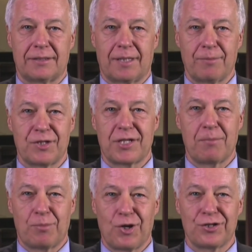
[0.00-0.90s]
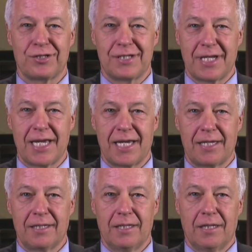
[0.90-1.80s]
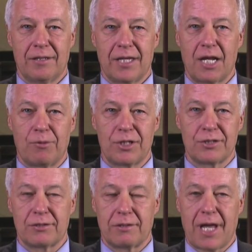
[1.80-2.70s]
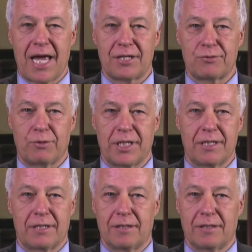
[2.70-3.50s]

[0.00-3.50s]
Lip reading: I'm the same person today that I was last week,